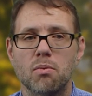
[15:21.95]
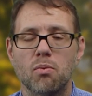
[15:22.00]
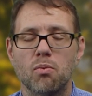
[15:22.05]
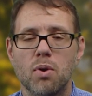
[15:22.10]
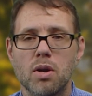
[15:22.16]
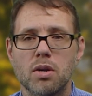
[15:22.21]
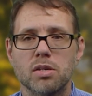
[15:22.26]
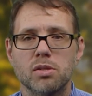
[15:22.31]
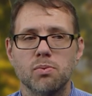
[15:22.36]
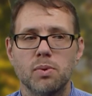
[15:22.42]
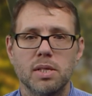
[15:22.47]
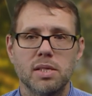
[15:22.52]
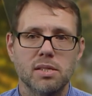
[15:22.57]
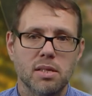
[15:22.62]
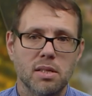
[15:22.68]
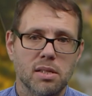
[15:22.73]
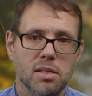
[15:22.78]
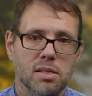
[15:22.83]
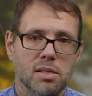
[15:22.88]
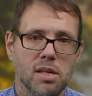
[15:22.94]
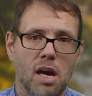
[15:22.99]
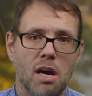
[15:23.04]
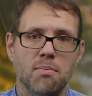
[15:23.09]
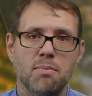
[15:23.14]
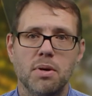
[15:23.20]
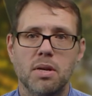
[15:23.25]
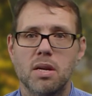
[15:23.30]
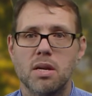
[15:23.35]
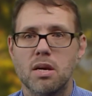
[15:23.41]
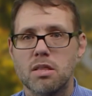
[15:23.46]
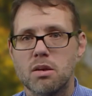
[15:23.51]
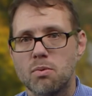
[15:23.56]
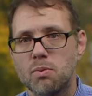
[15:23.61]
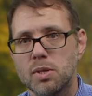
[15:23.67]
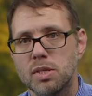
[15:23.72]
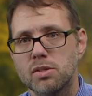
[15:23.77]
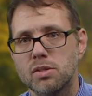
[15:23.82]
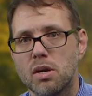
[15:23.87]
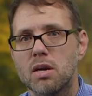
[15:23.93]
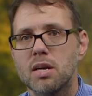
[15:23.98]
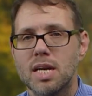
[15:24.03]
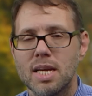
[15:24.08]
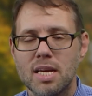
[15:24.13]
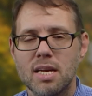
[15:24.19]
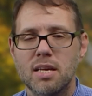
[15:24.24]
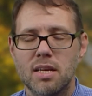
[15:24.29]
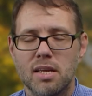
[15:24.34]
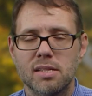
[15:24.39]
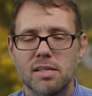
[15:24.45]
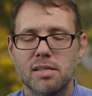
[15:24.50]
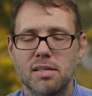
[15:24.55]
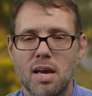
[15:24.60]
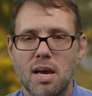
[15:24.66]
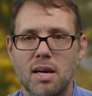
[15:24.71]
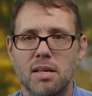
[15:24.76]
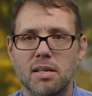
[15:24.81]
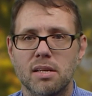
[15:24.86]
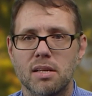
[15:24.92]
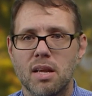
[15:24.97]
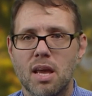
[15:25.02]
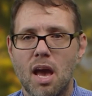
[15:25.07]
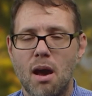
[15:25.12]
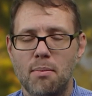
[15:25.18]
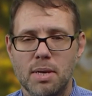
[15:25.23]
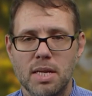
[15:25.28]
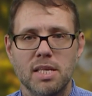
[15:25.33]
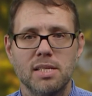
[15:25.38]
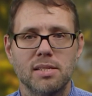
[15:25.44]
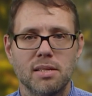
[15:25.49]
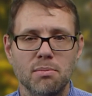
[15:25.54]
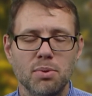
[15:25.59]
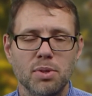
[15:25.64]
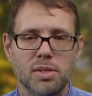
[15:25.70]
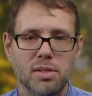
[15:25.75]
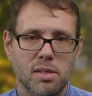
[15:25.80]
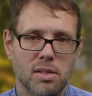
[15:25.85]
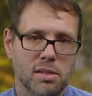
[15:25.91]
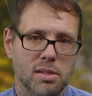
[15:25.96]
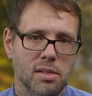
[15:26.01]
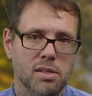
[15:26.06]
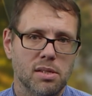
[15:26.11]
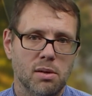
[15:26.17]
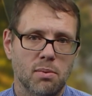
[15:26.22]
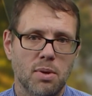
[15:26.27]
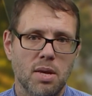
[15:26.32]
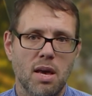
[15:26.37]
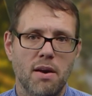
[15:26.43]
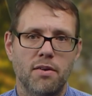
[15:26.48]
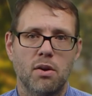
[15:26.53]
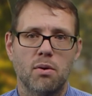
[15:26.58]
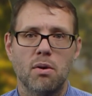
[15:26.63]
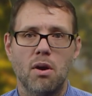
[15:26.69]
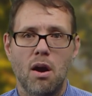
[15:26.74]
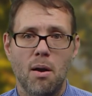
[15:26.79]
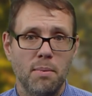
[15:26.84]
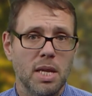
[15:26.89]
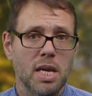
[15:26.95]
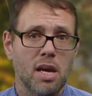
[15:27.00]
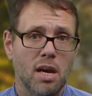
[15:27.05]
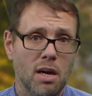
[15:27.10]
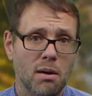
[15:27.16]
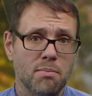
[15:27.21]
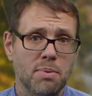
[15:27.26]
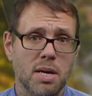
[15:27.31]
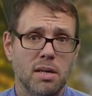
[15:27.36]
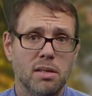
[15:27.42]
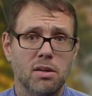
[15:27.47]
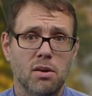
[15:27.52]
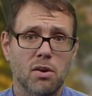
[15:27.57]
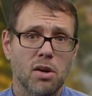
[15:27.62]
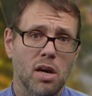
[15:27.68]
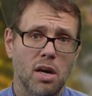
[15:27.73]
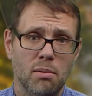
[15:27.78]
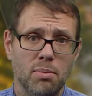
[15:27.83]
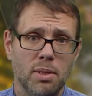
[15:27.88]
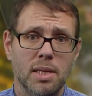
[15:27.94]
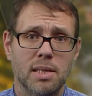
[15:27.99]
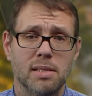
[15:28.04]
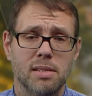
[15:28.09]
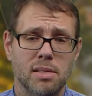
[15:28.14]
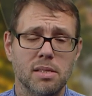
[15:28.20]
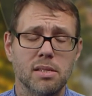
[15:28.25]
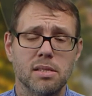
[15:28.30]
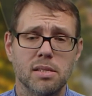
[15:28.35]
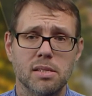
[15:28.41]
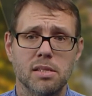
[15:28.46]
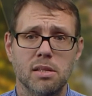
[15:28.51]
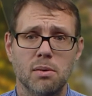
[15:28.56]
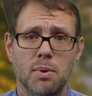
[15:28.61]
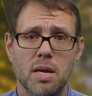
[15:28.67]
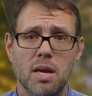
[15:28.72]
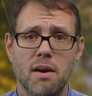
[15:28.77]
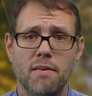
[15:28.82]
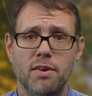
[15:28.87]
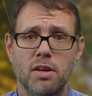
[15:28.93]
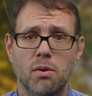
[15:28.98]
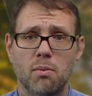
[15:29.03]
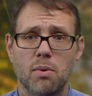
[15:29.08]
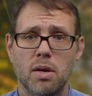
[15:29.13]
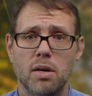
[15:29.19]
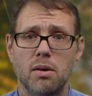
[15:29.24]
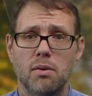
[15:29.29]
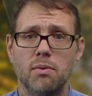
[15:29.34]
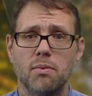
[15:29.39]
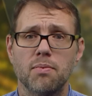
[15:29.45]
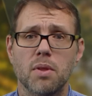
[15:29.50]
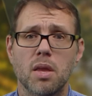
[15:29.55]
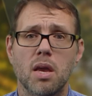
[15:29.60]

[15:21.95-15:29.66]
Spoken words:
Where does one sentence stop and another one start? Again, it's that how many simple sentences do we have in a row? How many compound or complex sentences do we have in a row?